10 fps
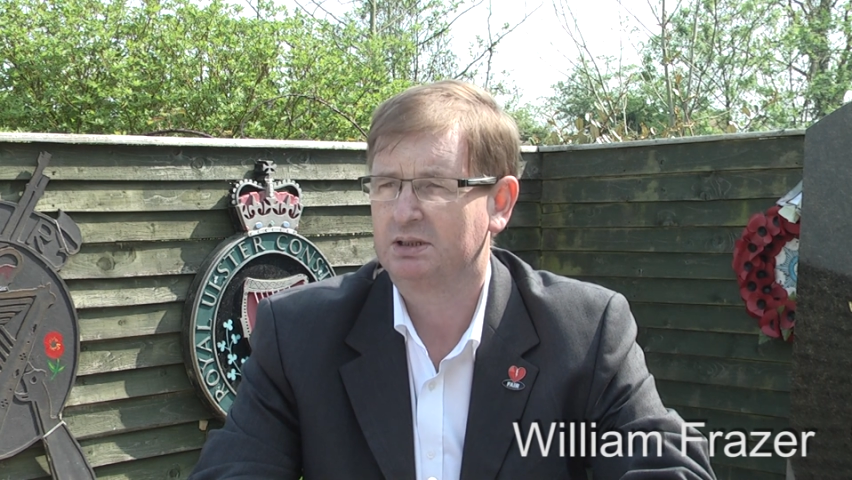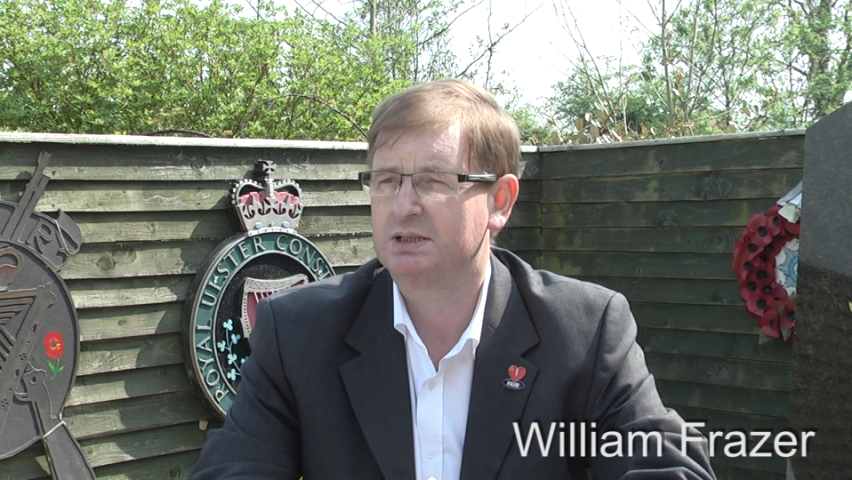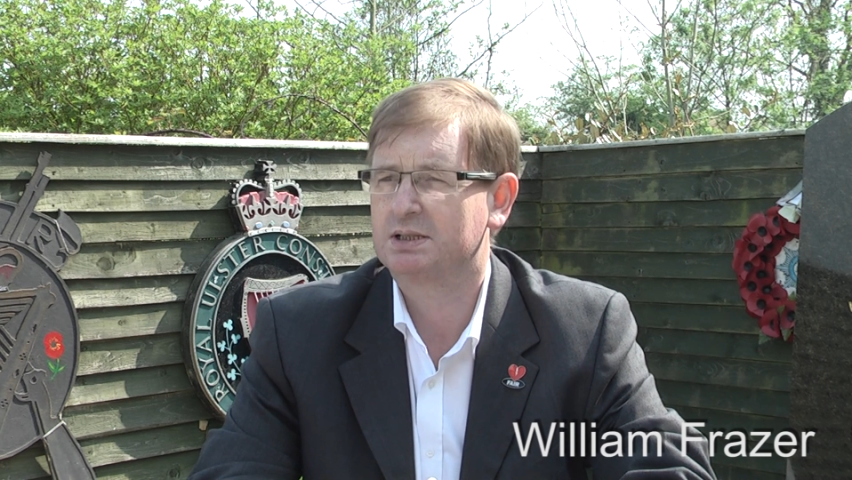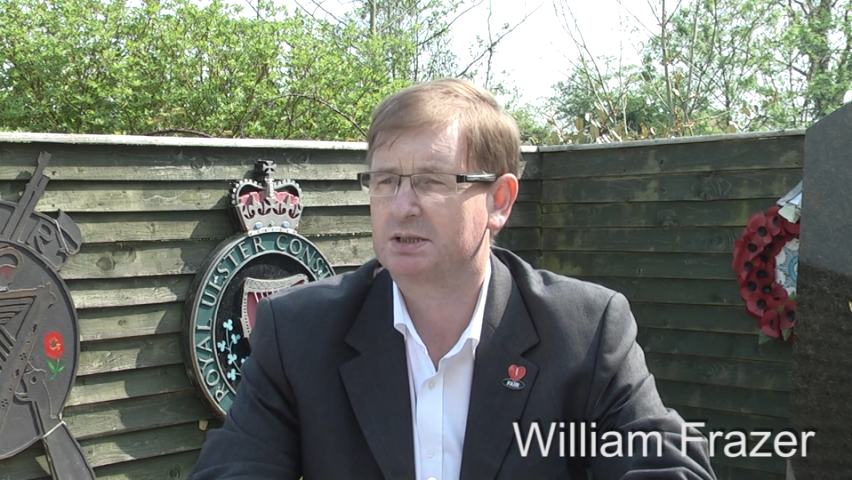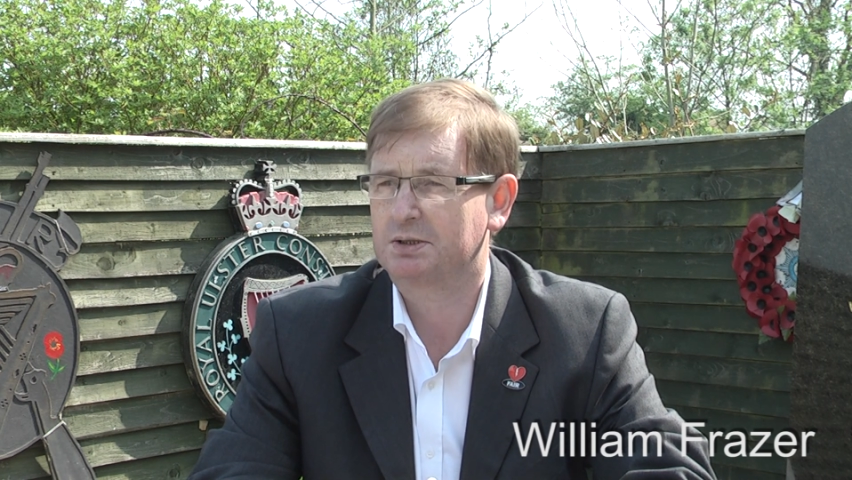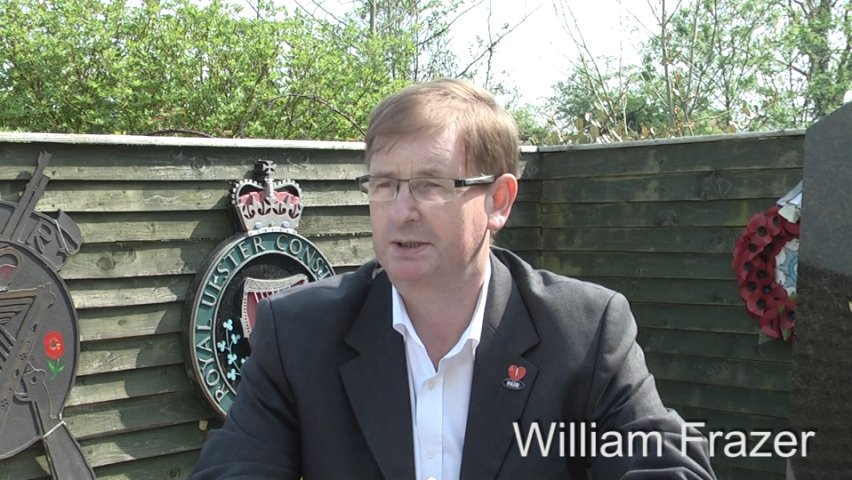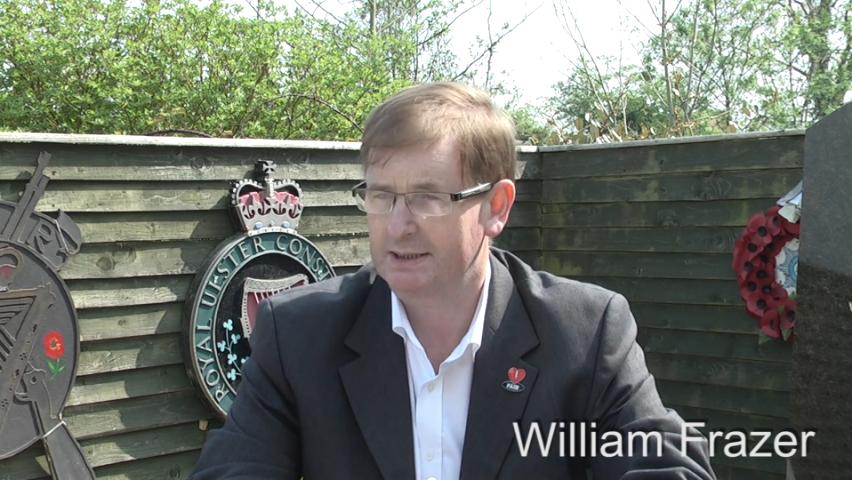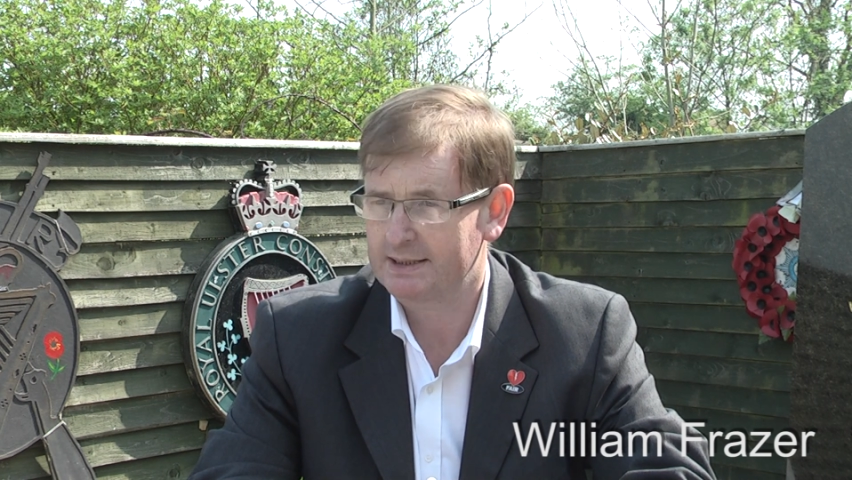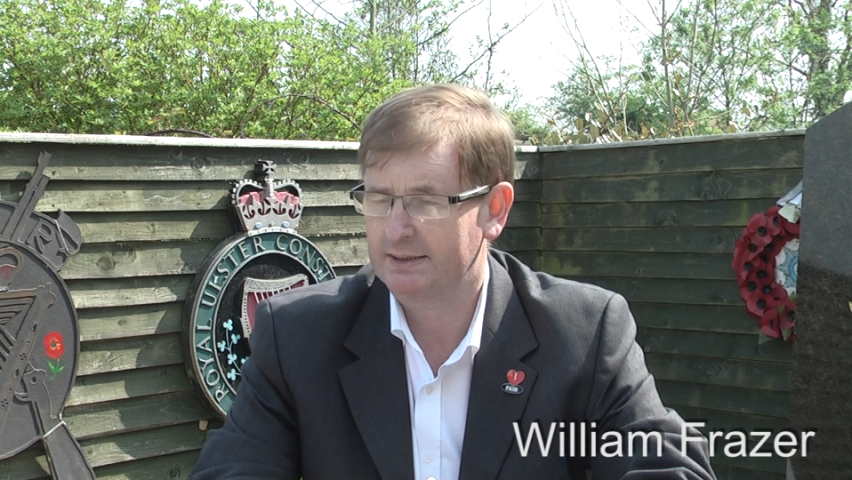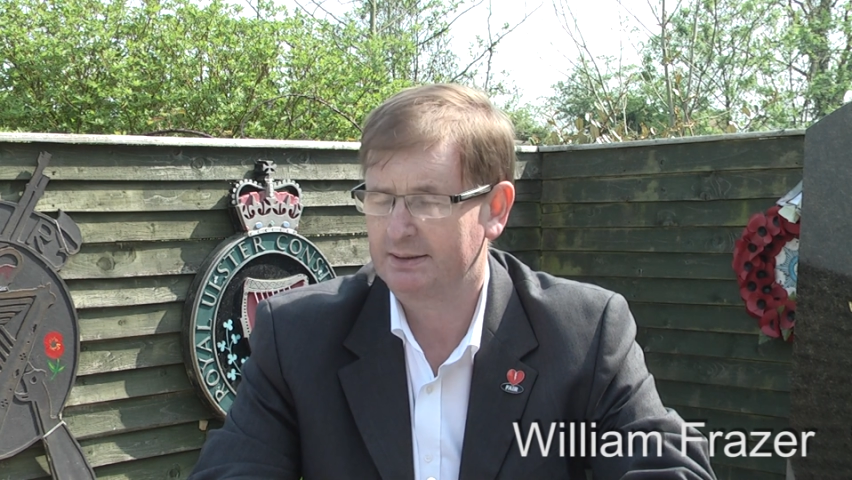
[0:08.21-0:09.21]

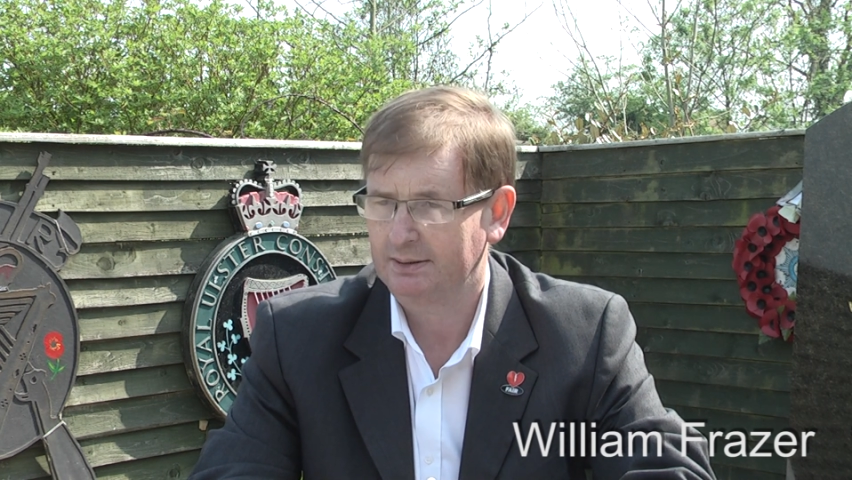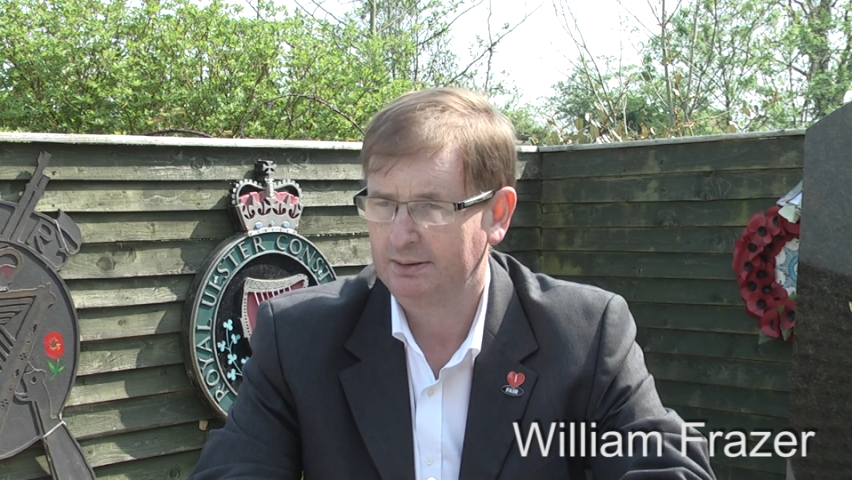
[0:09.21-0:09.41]
disgrace